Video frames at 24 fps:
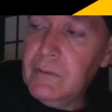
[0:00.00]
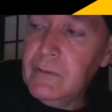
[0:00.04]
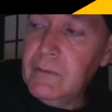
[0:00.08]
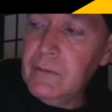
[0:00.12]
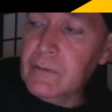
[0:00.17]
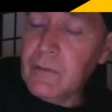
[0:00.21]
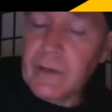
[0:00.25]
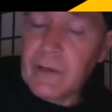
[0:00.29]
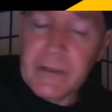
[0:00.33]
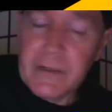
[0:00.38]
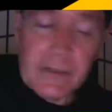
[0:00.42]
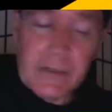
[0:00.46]

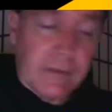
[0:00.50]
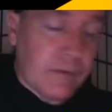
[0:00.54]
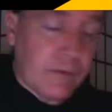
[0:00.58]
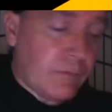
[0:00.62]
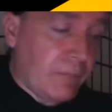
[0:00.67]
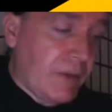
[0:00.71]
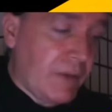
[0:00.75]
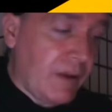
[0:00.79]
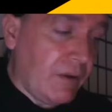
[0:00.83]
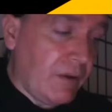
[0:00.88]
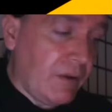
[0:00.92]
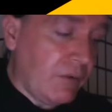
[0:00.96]
trying to get this
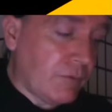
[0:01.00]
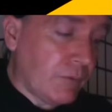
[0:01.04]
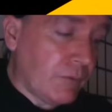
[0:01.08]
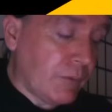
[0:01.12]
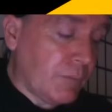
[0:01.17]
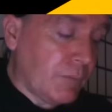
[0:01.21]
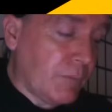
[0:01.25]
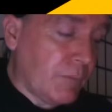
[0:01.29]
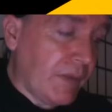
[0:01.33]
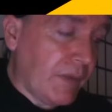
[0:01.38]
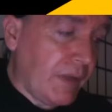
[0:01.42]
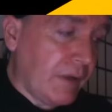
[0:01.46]

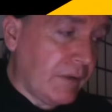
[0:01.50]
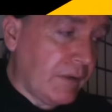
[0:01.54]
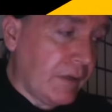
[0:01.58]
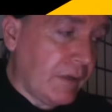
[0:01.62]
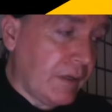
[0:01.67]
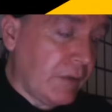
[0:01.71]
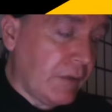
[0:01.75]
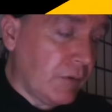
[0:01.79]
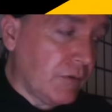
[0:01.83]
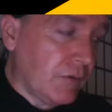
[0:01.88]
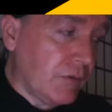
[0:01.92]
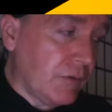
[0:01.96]
manuscript banged
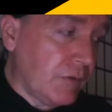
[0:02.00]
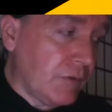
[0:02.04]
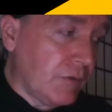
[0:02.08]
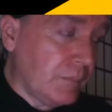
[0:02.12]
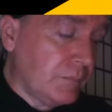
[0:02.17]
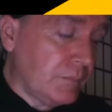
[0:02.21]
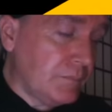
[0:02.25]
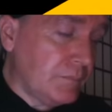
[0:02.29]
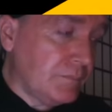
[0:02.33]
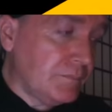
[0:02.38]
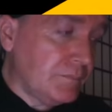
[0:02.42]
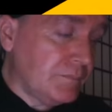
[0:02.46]
out
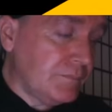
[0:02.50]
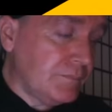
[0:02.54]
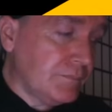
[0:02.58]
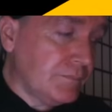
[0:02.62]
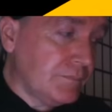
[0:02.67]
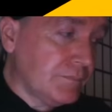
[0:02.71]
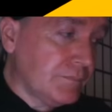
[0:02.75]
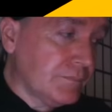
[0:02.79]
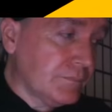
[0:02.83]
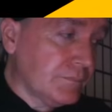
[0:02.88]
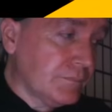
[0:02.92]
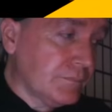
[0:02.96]
um
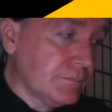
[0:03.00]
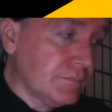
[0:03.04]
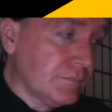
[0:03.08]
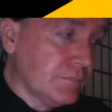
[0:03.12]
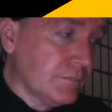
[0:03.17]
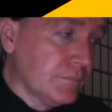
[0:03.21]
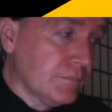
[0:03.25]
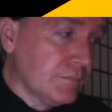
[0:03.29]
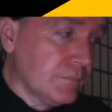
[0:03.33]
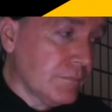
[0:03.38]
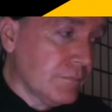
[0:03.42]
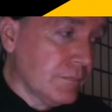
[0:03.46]

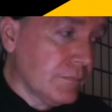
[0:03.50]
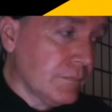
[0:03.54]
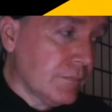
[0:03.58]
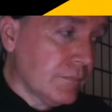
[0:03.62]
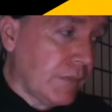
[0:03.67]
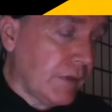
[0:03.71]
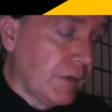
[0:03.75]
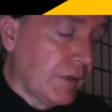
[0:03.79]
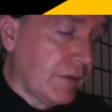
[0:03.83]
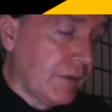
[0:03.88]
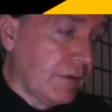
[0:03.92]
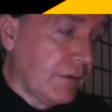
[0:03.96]

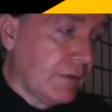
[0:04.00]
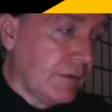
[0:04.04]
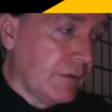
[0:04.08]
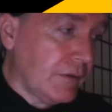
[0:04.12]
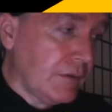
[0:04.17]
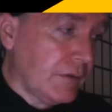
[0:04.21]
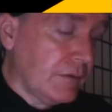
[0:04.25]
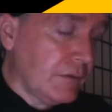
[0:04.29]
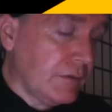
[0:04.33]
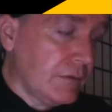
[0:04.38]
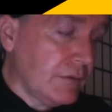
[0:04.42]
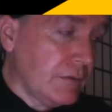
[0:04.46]
by
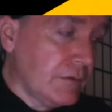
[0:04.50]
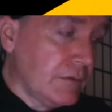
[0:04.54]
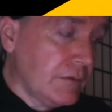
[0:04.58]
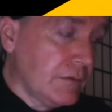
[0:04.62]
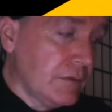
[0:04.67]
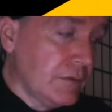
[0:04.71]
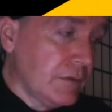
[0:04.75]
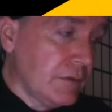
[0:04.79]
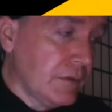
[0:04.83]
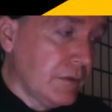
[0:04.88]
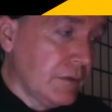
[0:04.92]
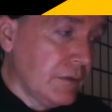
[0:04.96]
uh
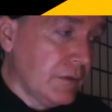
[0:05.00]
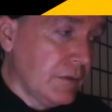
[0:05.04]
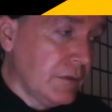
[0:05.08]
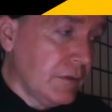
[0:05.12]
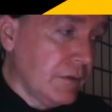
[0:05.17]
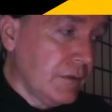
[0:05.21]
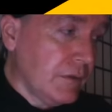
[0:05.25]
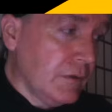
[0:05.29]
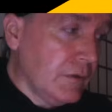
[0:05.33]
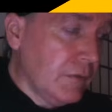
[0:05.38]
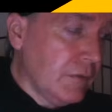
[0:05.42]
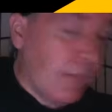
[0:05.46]

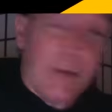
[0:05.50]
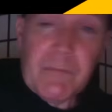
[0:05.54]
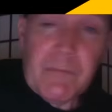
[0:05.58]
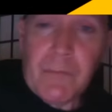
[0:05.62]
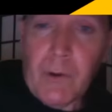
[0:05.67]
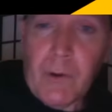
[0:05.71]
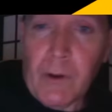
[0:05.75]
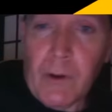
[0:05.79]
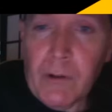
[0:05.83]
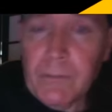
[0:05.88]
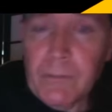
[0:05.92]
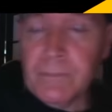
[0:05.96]
by
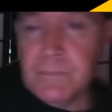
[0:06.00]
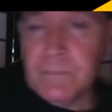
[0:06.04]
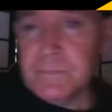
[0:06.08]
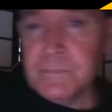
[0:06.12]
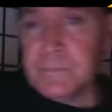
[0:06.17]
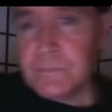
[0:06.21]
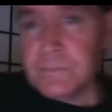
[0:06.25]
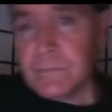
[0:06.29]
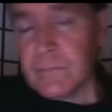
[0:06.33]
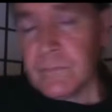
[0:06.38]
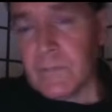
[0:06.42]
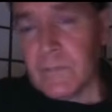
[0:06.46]
fall.
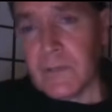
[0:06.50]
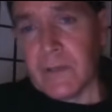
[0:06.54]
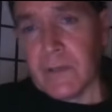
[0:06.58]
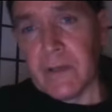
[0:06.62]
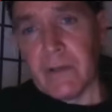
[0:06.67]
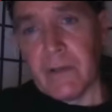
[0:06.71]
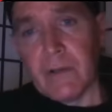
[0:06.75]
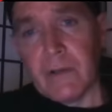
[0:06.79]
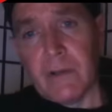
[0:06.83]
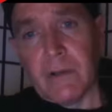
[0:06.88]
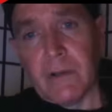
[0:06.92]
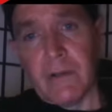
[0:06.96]

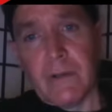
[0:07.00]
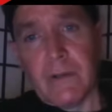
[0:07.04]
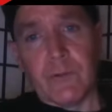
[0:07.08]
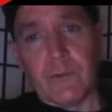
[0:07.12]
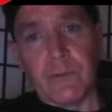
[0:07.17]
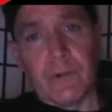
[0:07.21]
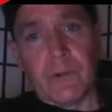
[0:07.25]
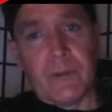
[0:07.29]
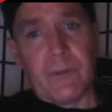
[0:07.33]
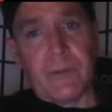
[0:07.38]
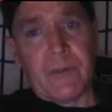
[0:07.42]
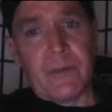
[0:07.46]
And uh that's
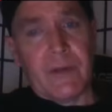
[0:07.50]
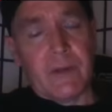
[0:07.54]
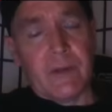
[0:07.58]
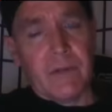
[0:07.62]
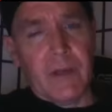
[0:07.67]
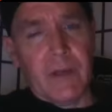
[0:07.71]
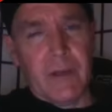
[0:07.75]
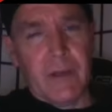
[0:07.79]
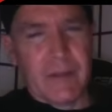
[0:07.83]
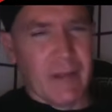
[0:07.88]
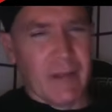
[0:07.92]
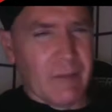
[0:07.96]
where I'm at.
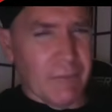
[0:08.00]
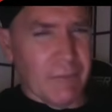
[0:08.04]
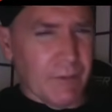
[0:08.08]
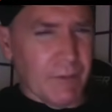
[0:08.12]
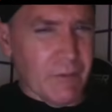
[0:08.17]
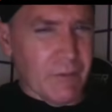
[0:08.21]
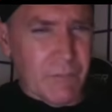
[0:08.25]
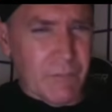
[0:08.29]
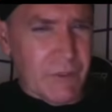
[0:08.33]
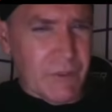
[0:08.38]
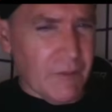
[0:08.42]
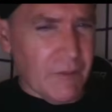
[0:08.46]
And again,
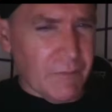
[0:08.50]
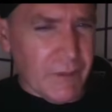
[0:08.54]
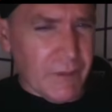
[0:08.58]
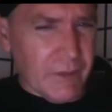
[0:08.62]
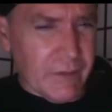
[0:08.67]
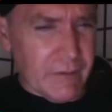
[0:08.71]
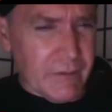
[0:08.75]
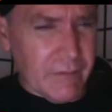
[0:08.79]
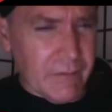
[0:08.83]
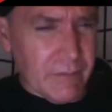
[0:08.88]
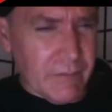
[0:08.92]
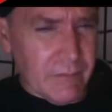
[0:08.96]
forgive me if
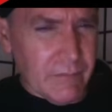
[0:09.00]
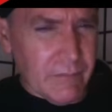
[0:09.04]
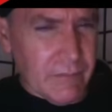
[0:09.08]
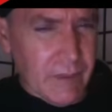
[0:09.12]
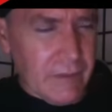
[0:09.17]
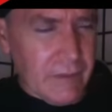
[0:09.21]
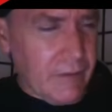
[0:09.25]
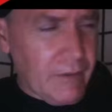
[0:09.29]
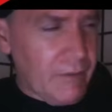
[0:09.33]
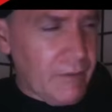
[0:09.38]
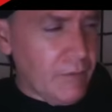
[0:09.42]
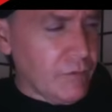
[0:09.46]
I
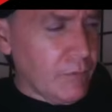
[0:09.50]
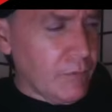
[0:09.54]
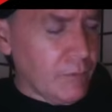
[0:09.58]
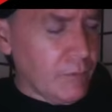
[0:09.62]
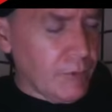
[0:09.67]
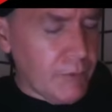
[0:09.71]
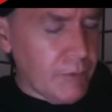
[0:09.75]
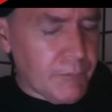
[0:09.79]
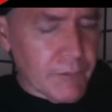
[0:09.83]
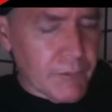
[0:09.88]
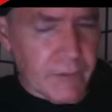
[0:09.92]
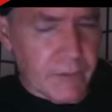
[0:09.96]
ended this
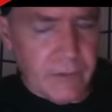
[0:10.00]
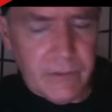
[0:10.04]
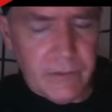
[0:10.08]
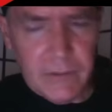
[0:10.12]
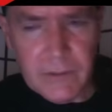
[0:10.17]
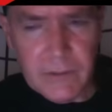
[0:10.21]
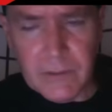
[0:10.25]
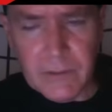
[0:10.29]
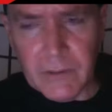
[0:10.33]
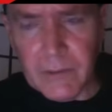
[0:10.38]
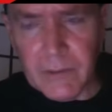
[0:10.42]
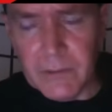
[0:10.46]
abruptly.
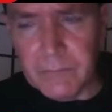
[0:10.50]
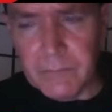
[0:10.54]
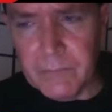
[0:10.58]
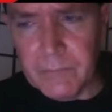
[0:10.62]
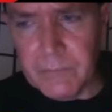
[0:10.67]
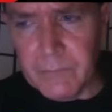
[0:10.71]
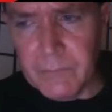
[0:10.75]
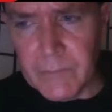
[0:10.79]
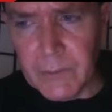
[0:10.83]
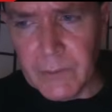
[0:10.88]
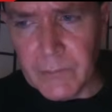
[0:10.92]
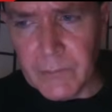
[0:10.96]
Um
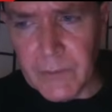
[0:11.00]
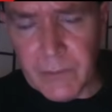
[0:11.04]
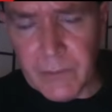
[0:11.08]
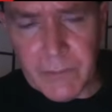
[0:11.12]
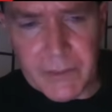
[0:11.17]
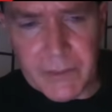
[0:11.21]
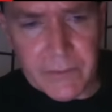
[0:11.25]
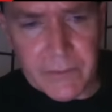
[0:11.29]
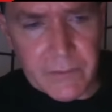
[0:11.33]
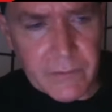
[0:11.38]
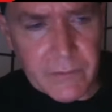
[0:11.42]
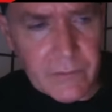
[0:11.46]
that was no not problem.
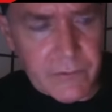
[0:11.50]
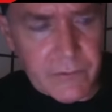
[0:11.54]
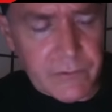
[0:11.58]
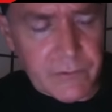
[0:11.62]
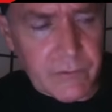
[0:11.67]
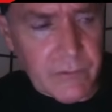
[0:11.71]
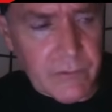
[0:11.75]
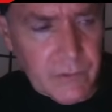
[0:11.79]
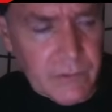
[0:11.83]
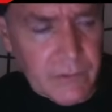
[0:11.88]
my intent.